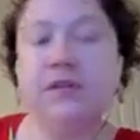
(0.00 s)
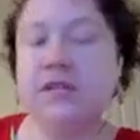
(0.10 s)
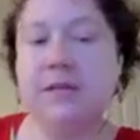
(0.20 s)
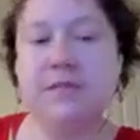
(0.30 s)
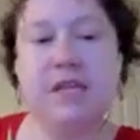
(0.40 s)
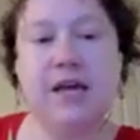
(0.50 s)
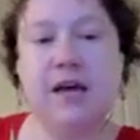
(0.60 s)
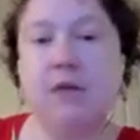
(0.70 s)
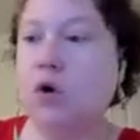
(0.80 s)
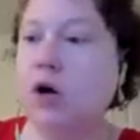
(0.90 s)
times the
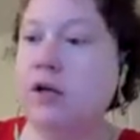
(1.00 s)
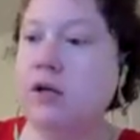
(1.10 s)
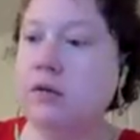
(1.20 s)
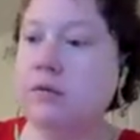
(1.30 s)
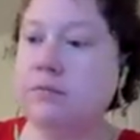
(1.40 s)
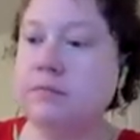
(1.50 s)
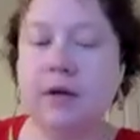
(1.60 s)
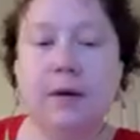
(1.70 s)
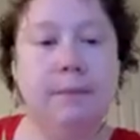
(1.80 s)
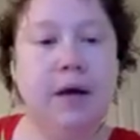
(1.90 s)
ket 1,
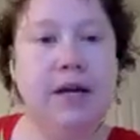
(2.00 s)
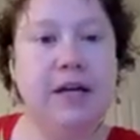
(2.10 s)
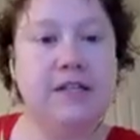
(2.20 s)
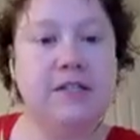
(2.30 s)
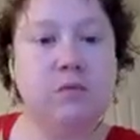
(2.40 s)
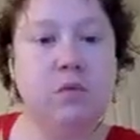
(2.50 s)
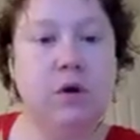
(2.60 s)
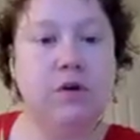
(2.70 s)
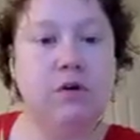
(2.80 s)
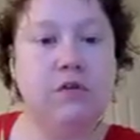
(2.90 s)
minus
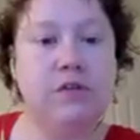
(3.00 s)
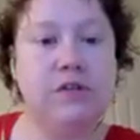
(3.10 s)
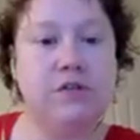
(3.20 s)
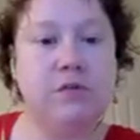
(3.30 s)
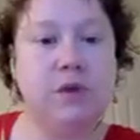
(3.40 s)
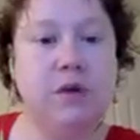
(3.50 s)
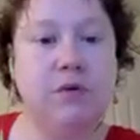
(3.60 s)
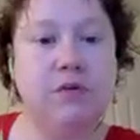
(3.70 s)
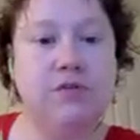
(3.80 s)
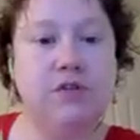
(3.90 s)
1 over the square
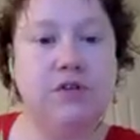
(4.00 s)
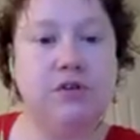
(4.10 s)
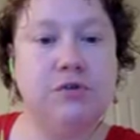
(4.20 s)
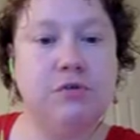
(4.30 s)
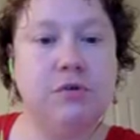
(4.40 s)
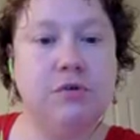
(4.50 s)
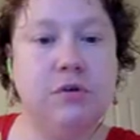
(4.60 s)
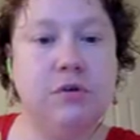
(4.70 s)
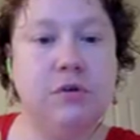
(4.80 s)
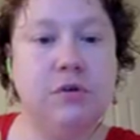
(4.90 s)
root of 2,
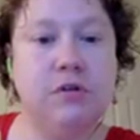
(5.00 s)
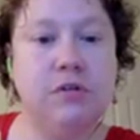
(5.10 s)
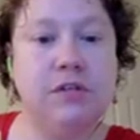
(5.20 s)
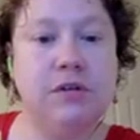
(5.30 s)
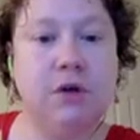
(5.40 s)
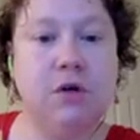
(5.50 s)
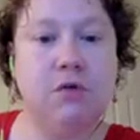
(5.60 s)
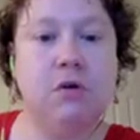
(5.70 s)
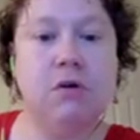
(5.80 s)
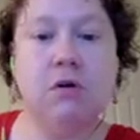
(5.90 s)
0,
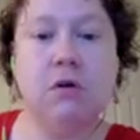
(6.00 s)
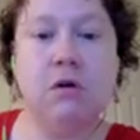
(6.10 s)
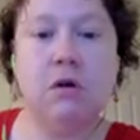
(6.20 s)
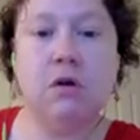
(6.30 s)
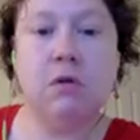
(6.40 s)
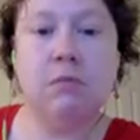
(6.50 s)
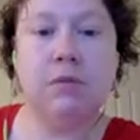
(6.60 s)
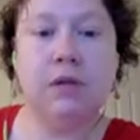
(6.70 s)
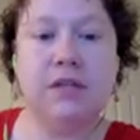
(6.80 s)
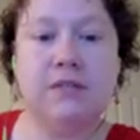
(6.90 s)

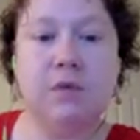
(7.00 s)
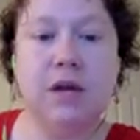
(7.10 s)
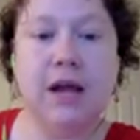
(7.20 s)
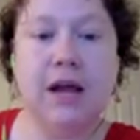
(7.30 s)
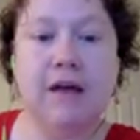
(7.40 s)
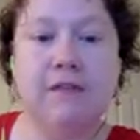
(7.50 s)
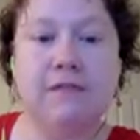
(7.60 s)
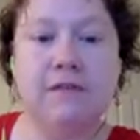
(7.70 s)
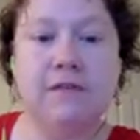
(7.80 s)
plus 1/2